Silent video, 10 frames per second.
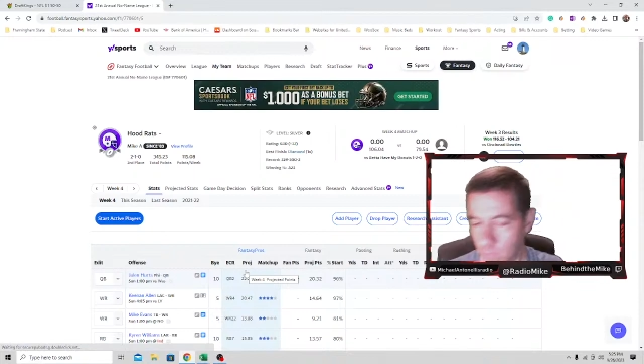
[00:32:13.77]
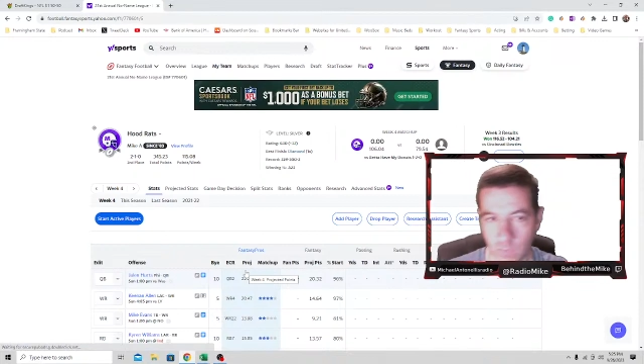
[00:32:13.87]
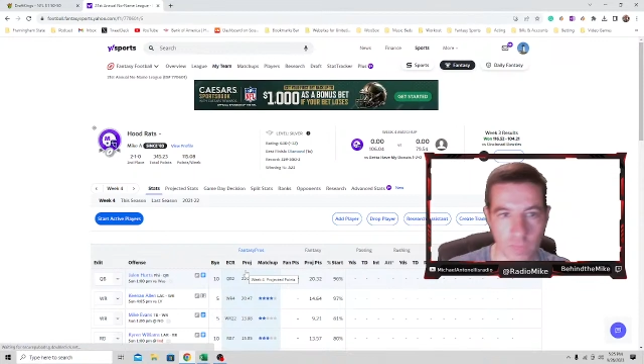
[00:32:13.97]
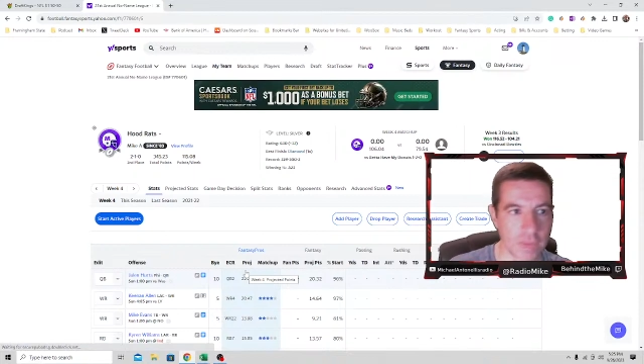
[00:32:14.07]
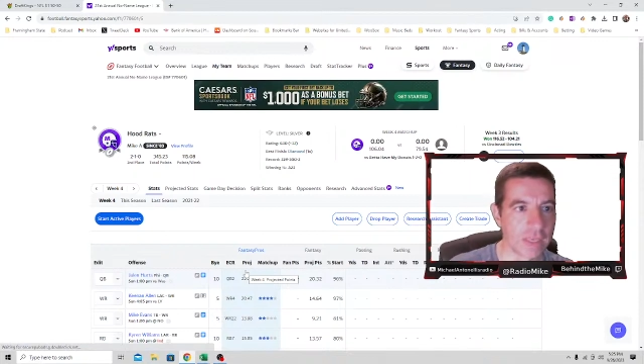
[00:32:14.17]

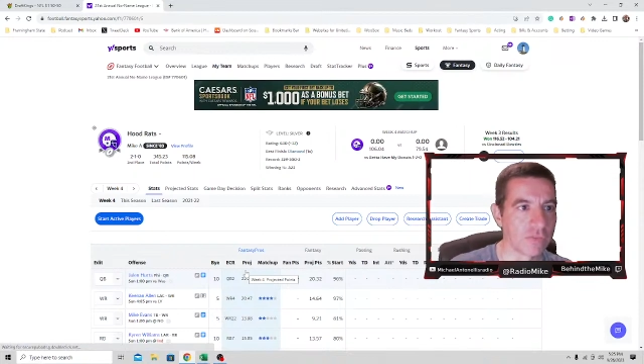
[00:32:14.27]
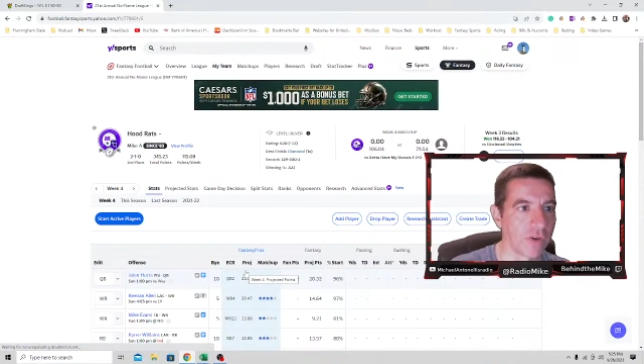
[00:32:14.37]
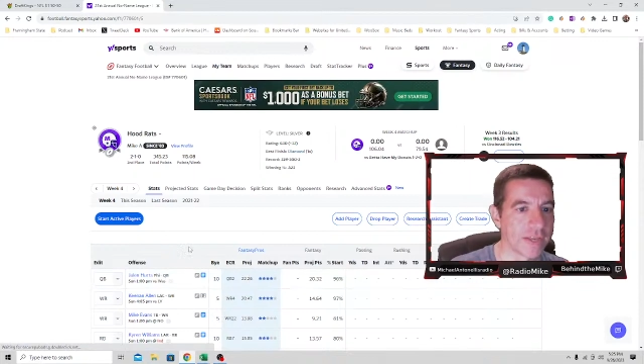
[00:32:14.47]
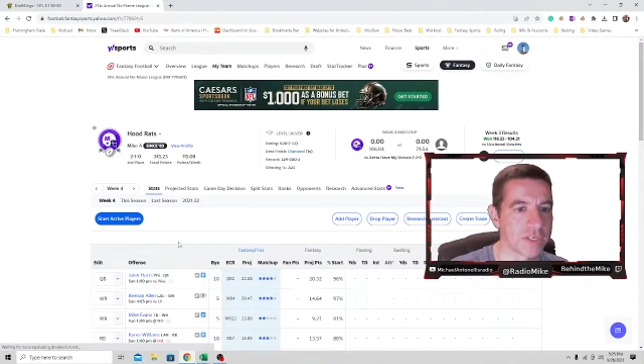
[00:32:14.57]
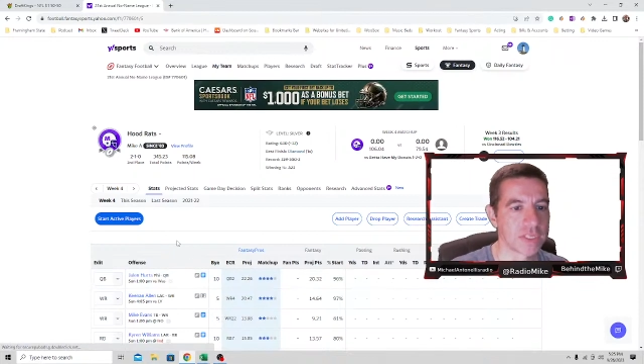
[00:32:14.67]
the
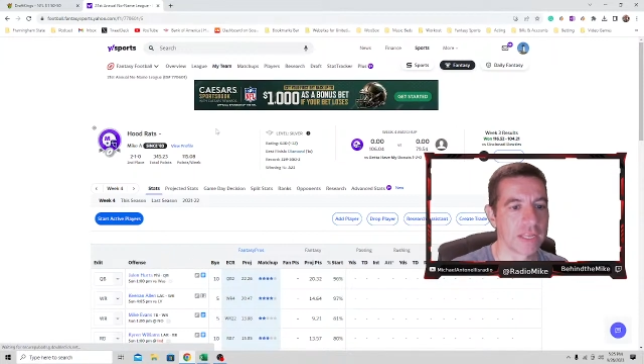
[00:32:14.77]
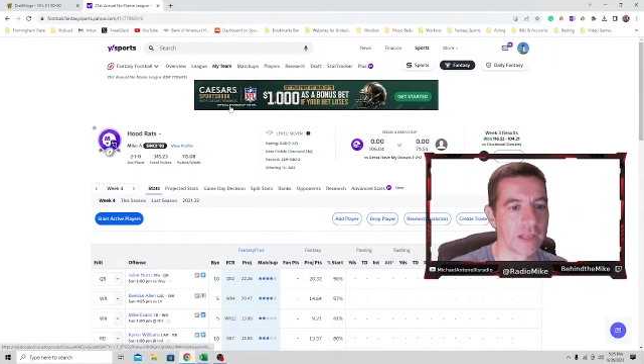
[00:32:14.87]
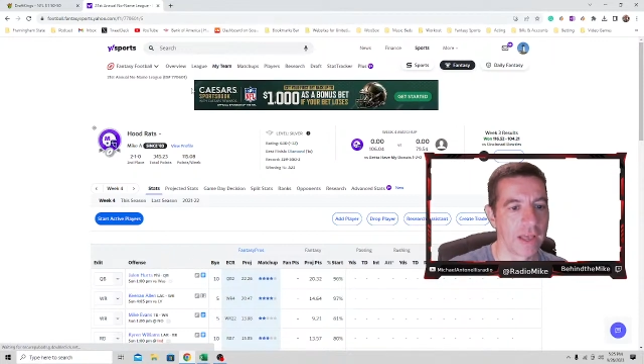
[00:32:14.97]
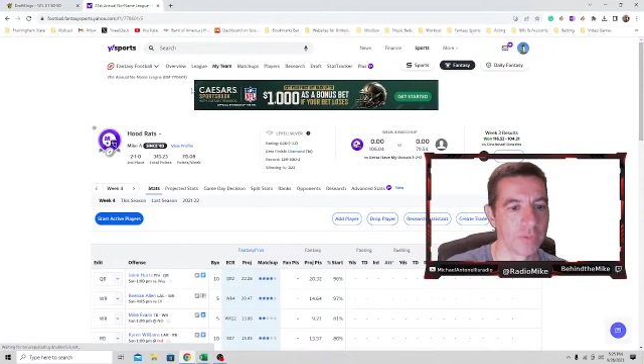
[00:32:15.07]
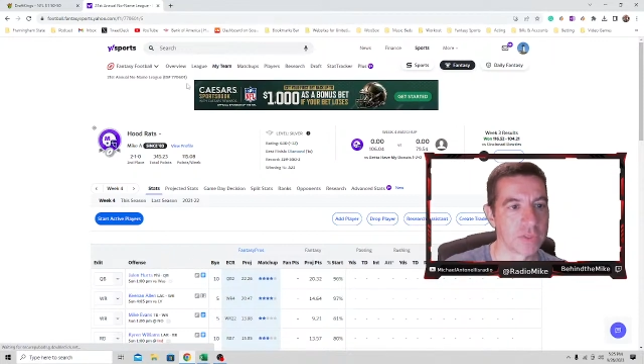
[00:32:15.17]
advice that
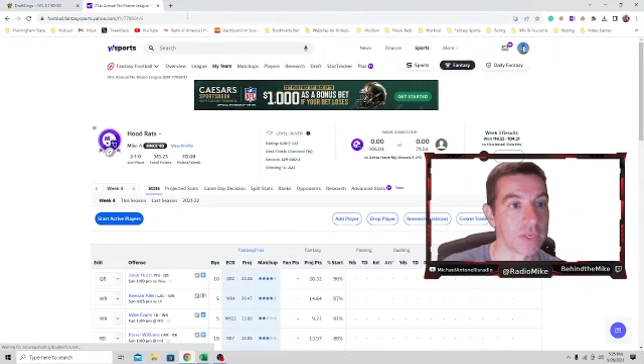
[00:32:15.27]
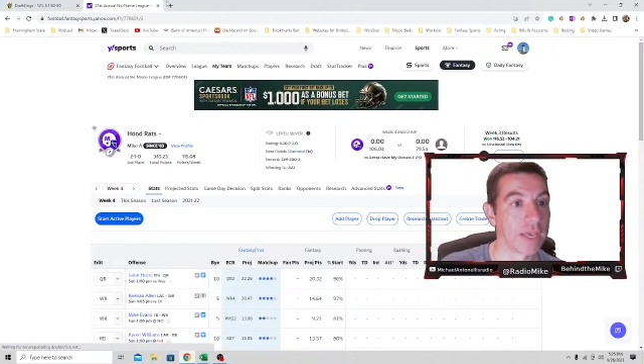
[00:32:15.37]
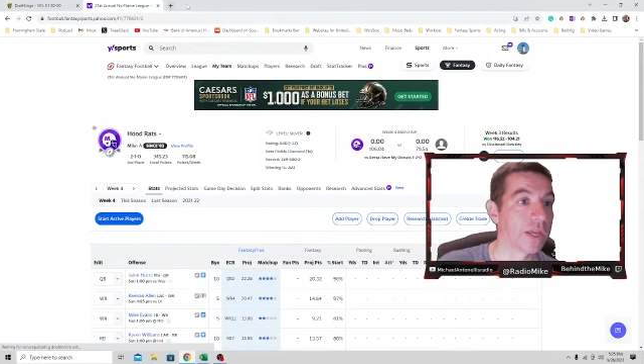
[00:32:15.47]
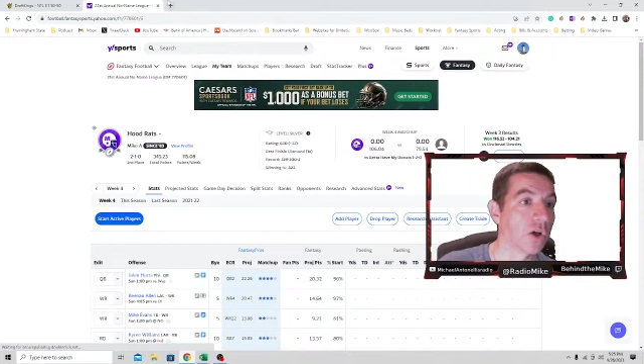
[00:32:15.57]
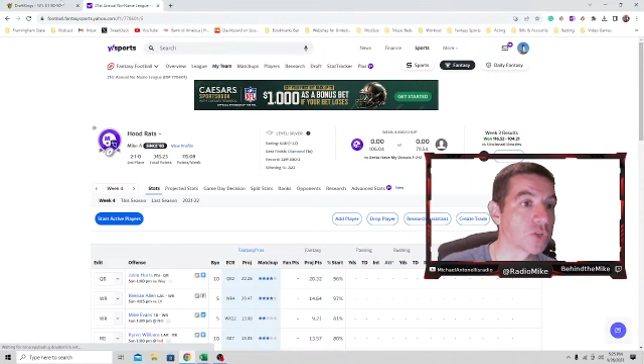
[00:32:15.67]
I would say,
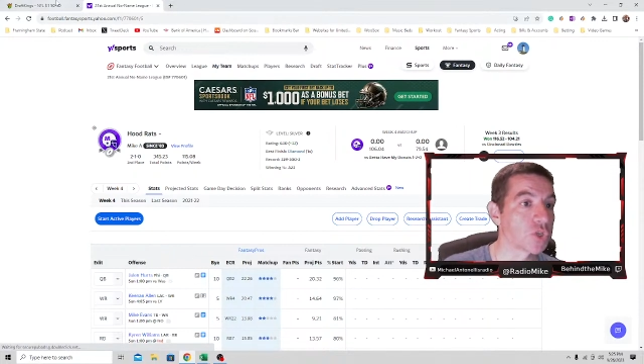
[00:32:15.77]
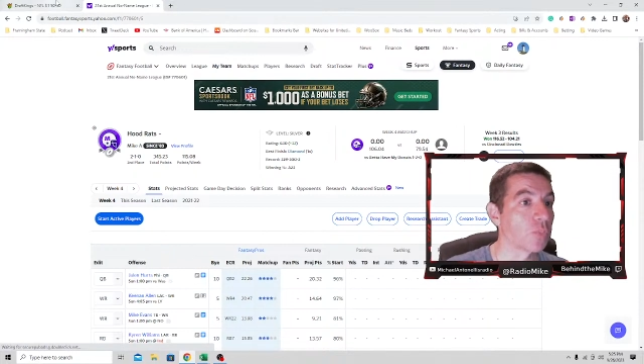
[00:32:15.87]
and also